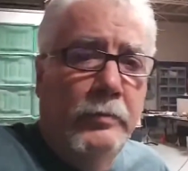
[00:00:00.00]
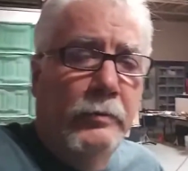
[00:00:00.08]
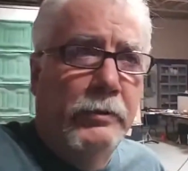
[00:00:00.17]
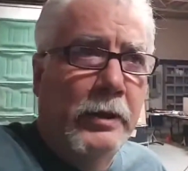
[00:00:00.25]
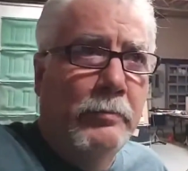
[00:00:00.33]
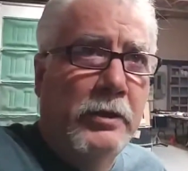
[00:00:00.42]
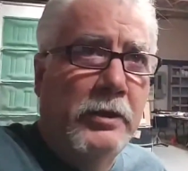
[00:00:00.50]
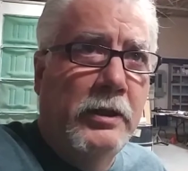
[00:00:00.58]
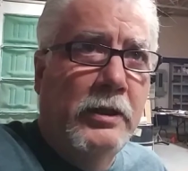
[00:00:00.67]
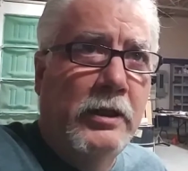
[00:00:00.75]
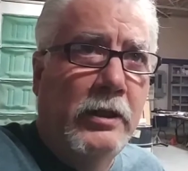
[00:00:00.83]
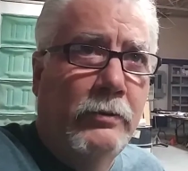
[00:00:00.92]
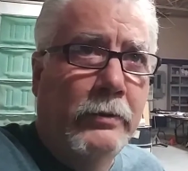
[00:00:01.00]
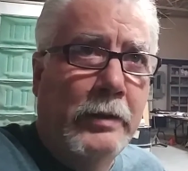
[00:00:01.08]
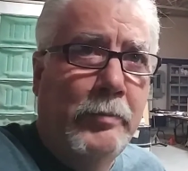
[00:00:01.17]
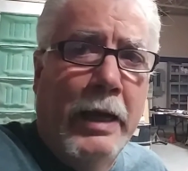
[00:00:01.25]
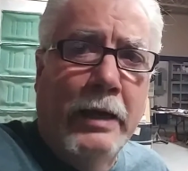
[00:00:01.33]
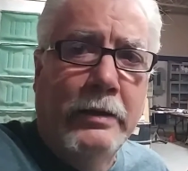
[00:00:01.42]
Was up to 63,
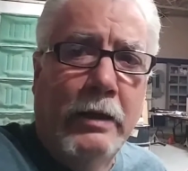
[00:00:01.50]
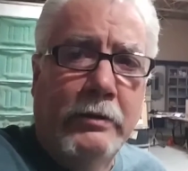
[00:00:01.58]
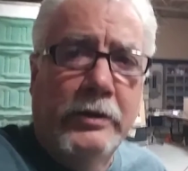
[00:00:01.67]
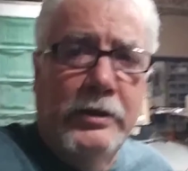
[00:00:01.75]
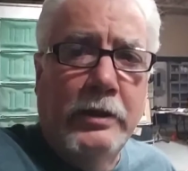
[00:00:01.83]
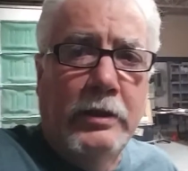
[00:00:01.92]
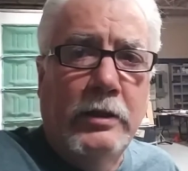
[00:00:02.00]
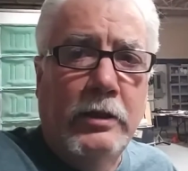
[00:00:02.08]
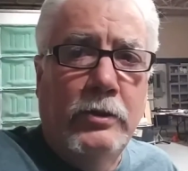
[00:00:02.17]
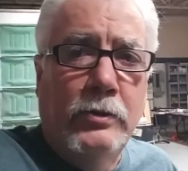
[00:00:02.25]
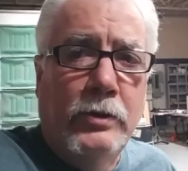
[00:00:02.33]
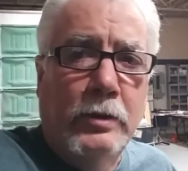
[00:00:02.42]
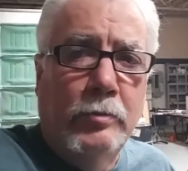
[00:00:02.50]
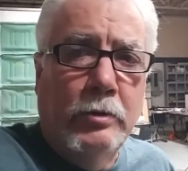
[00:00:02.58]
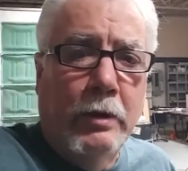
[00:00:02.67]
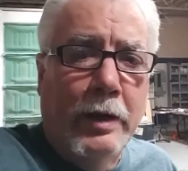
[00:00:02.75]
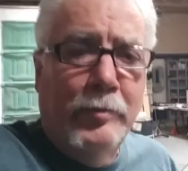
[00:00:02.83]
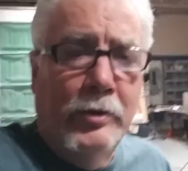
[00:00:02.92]
back down to 62
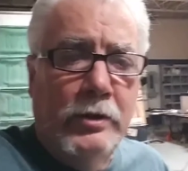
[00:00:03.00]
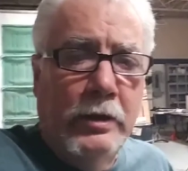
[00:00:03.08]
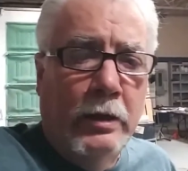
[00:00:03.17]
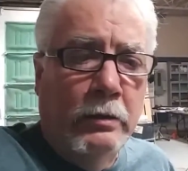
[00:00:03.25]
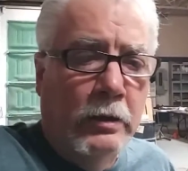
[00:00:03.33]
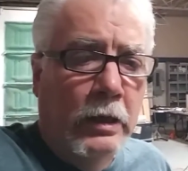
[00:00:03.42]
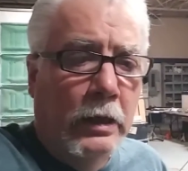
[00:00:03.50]
subscribers now.